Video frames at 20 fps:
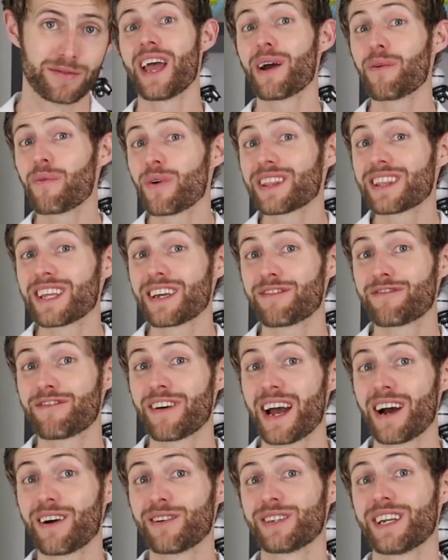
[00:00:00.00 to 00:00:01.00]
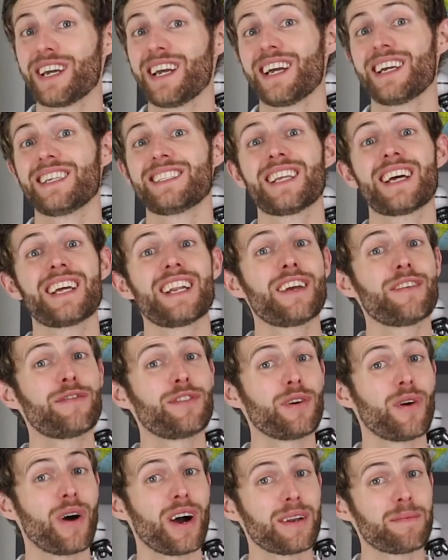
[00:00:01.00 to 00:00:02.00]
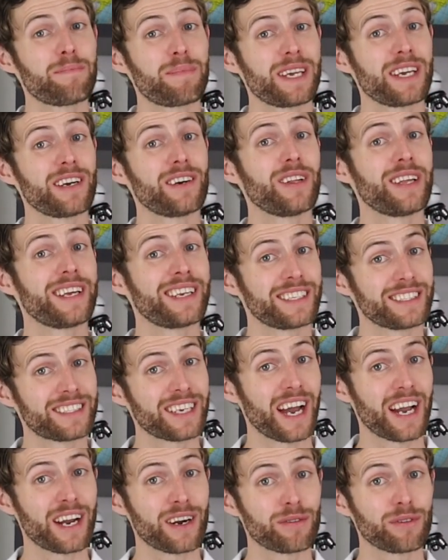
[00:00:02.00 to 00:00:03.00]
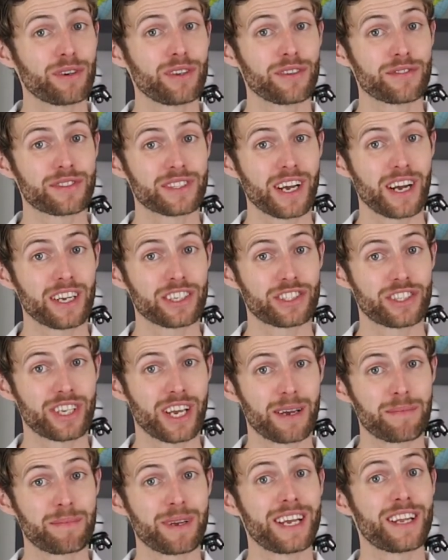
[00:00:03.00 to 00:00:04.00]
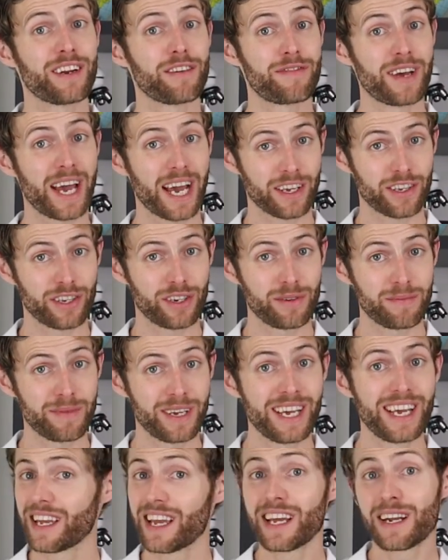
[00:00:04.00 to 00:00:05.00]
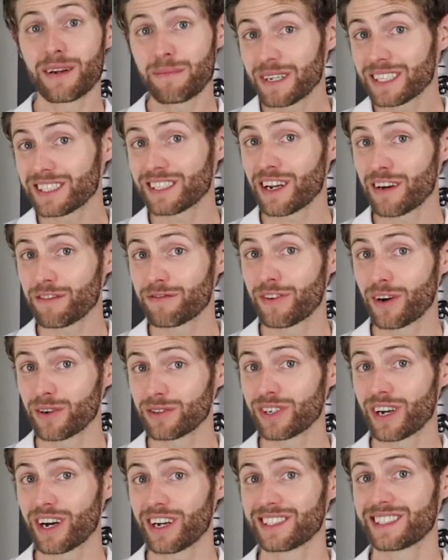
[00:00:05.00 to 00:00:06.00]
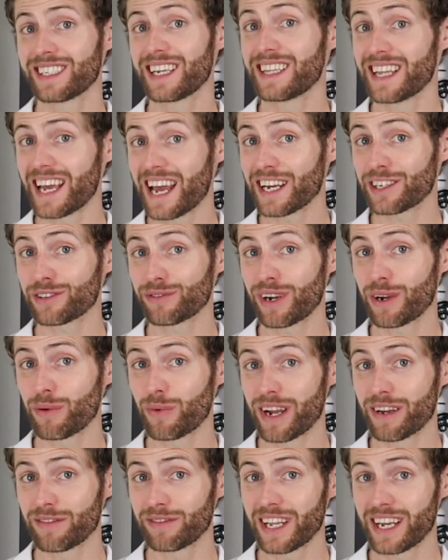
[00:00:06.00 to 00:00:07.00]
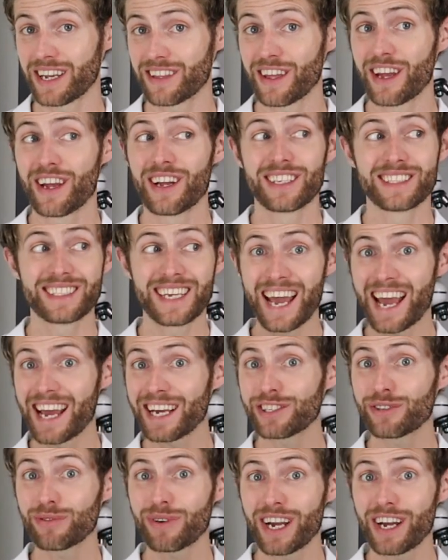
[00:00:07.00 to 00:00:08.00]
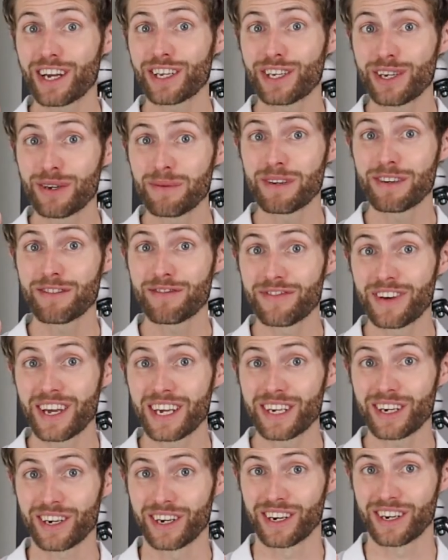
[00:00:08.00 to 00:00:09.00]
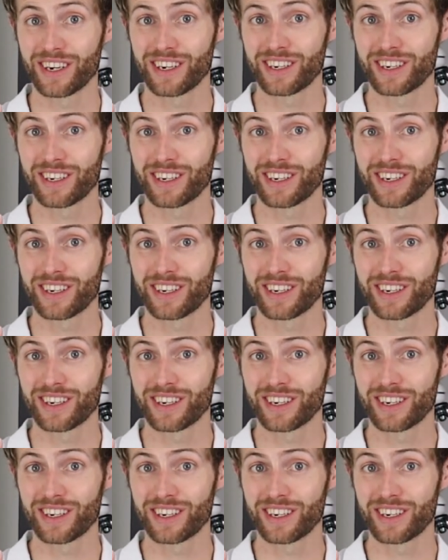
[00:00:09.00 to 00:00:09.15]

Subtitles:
And what they found is that if you unpeel an entire roll of Scotch tape in a vacuum, it emits enough photons in the X-ray wavelength to X-ray a human finger.